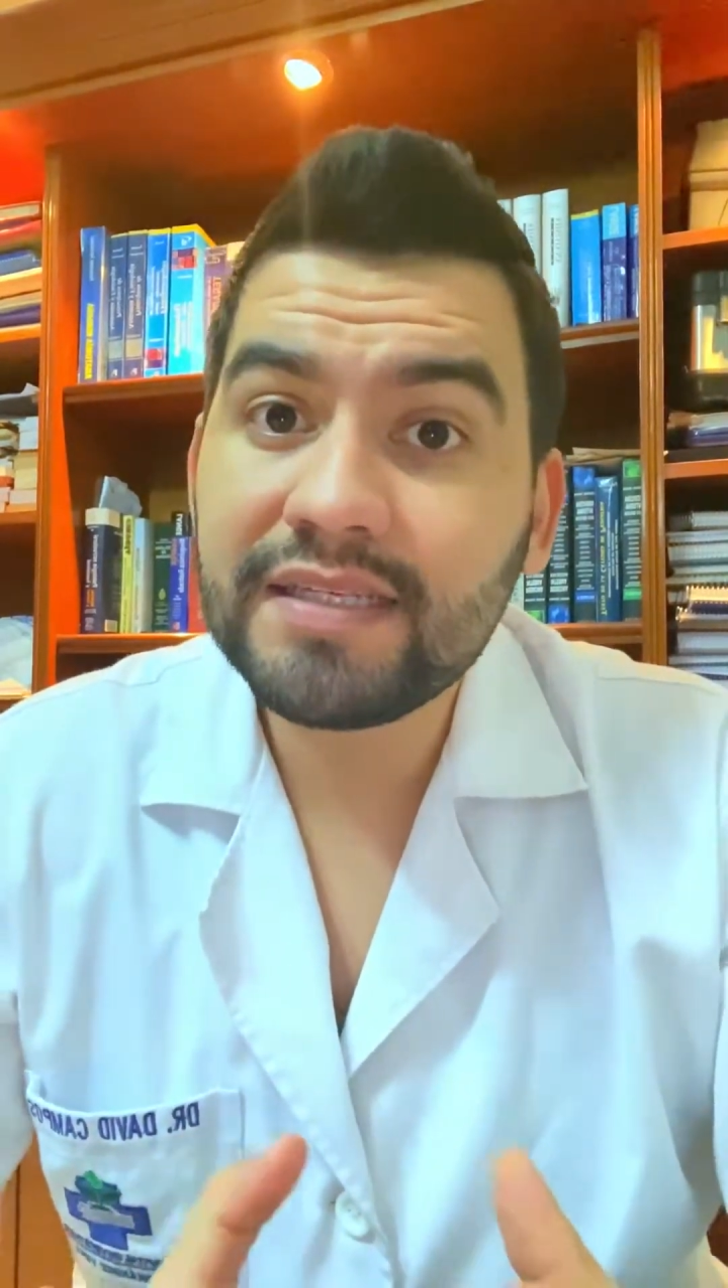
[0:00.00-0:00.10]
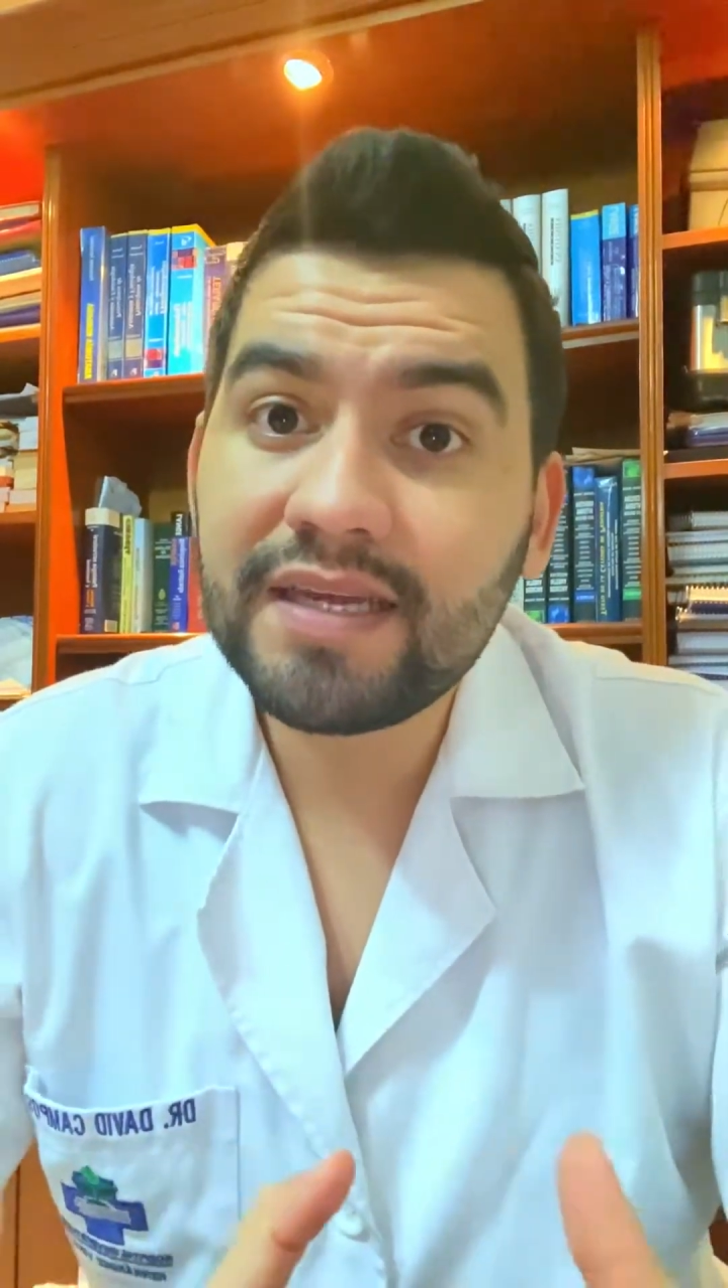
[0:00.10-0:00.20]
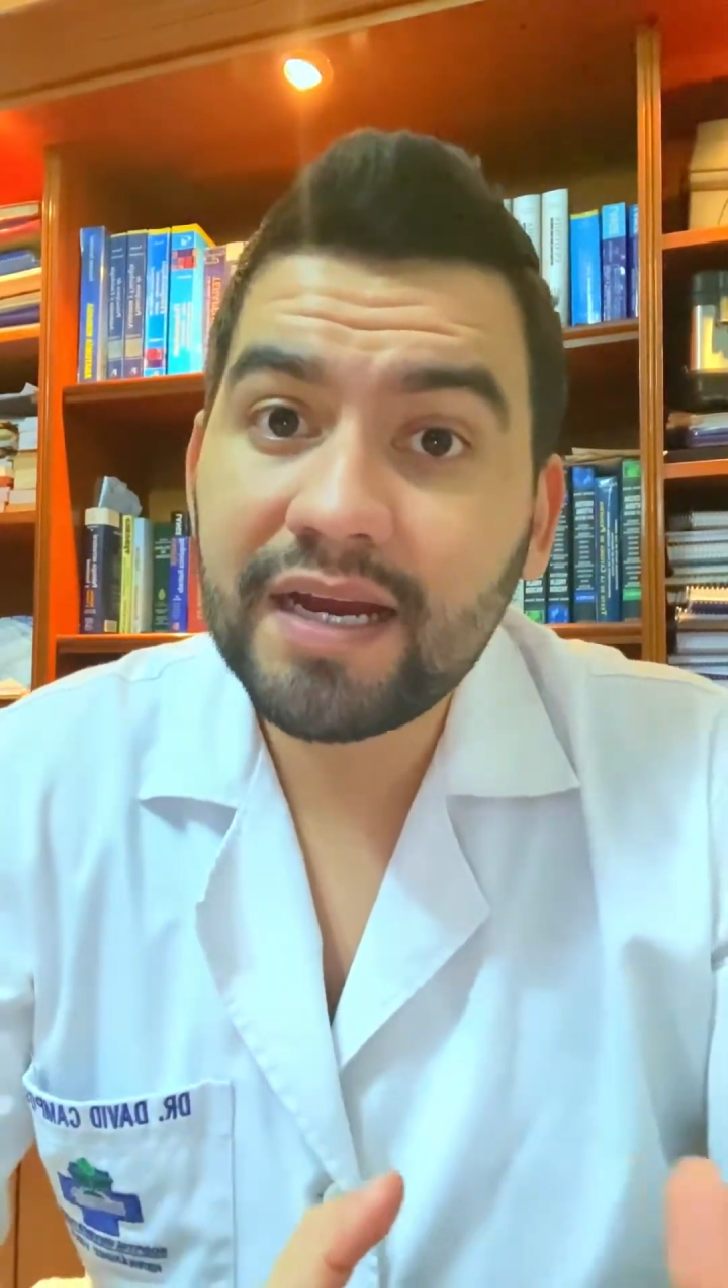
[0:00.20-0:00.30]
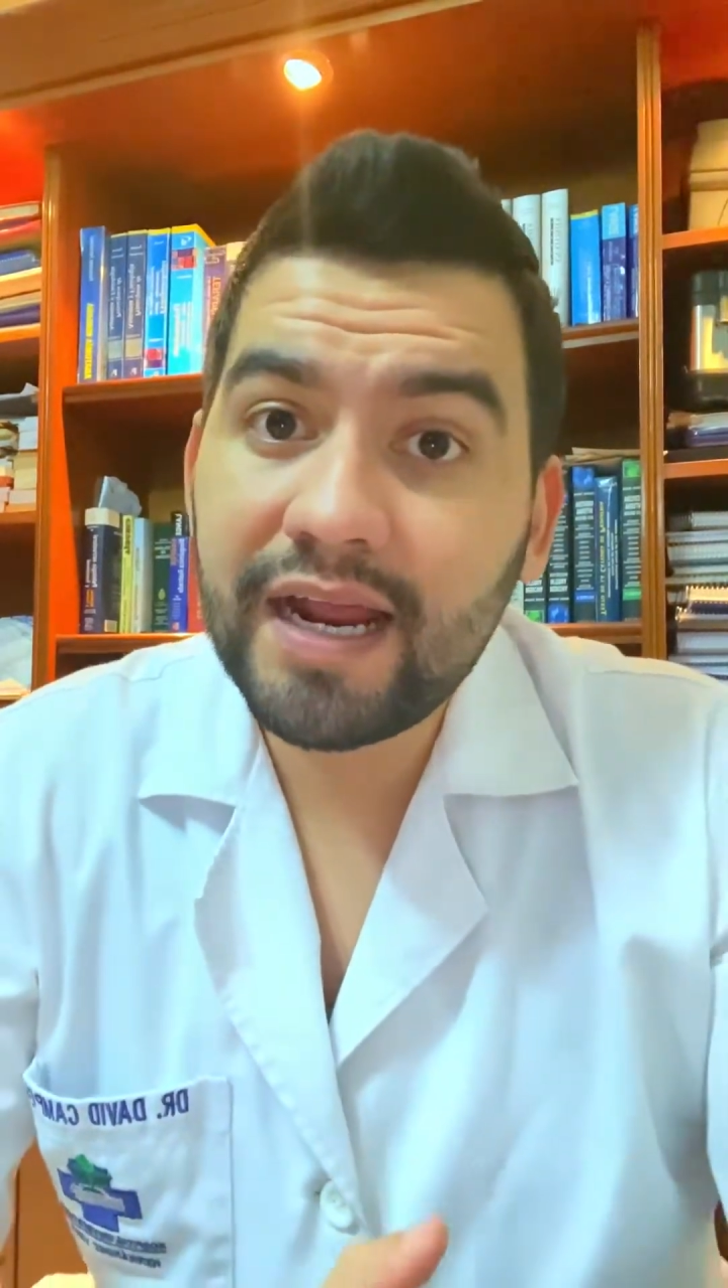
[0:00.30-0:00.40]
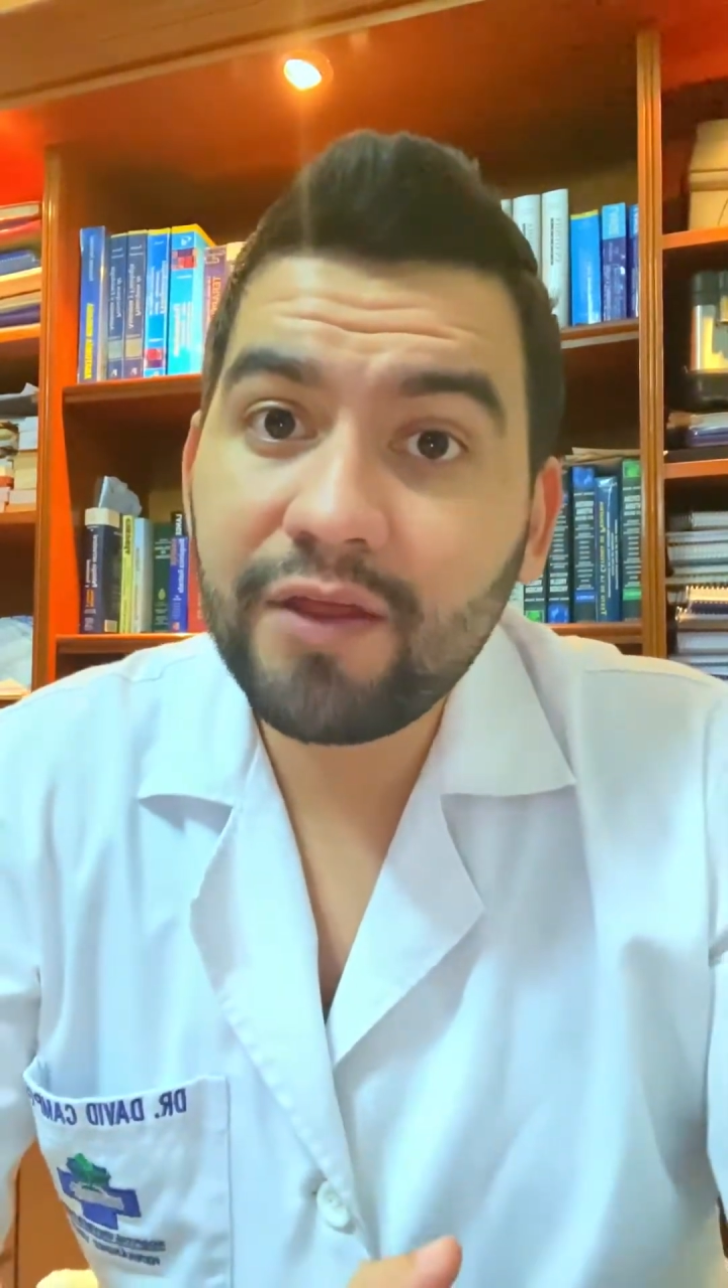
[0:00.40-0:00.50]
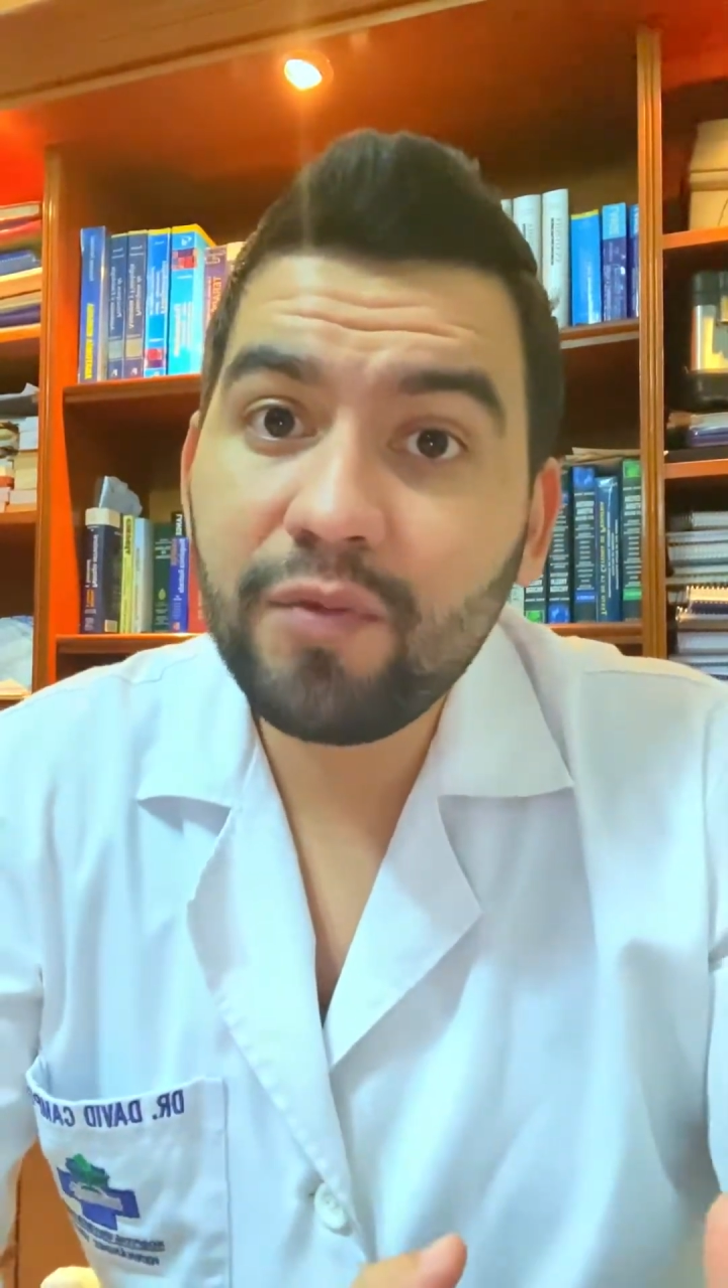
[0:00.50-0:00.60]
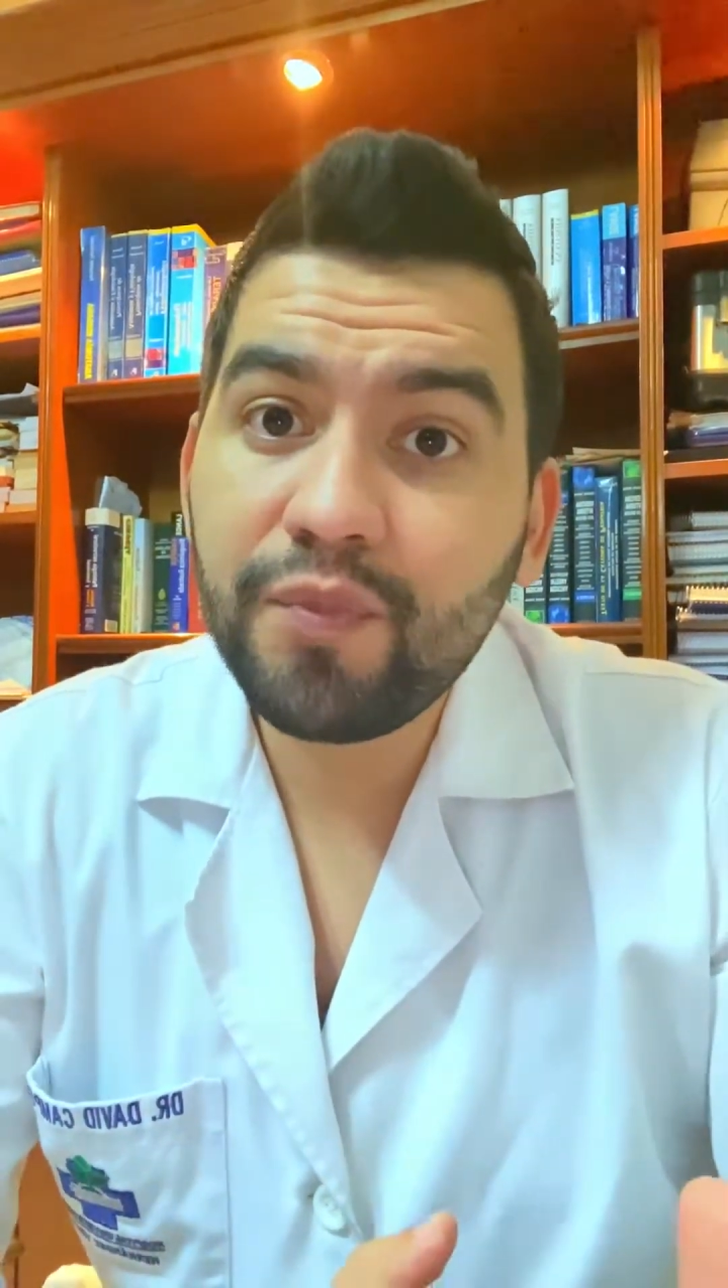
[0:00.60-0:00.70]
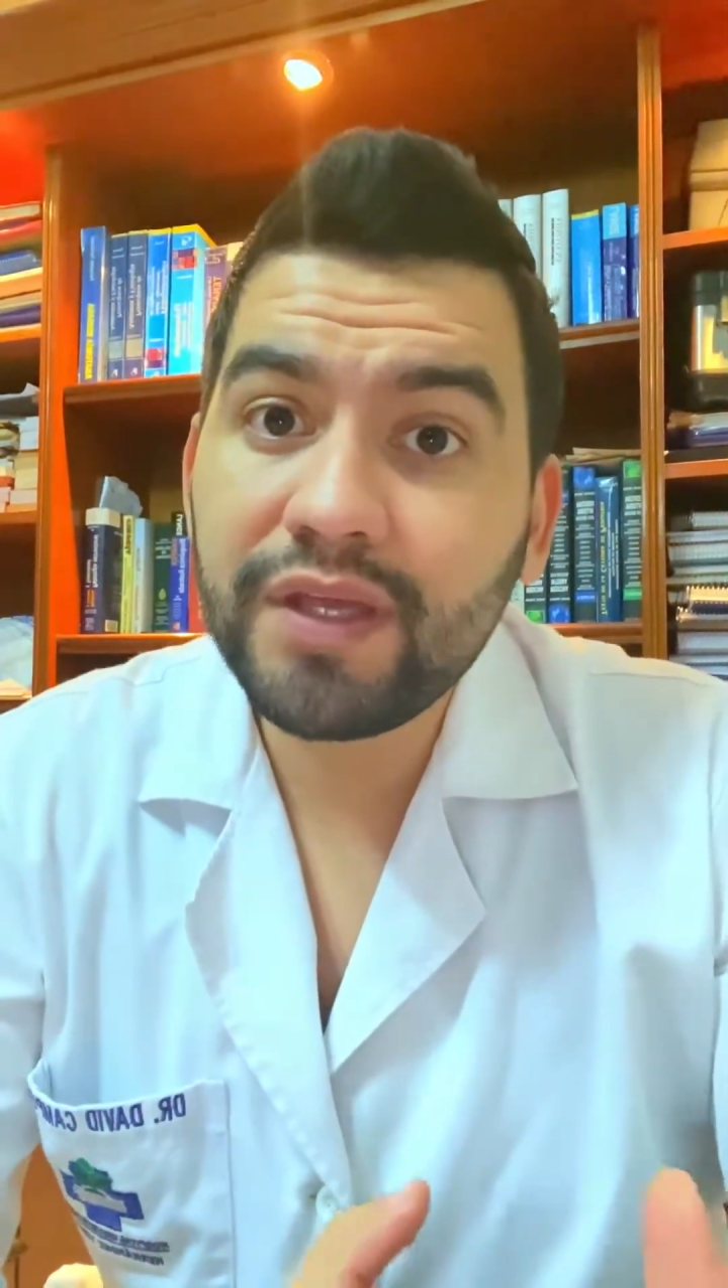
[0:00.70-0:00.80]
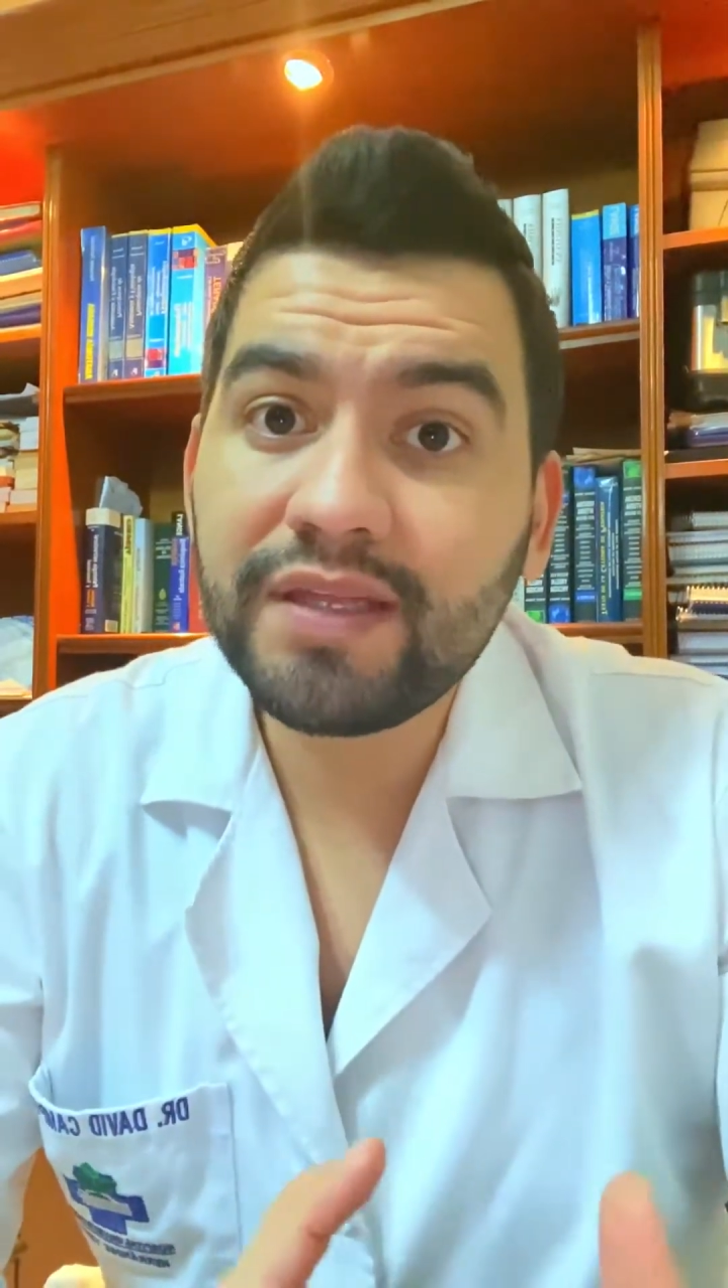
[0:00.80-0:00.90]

this bleeding